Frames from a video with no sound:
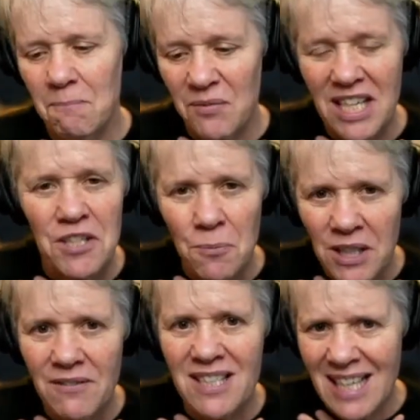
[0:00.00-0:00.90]
Each one
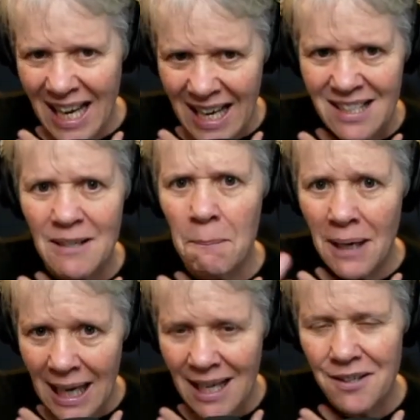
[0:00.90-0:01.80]
of us has a
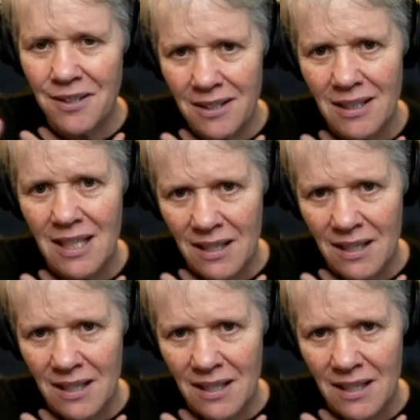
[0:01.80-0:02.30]
pattern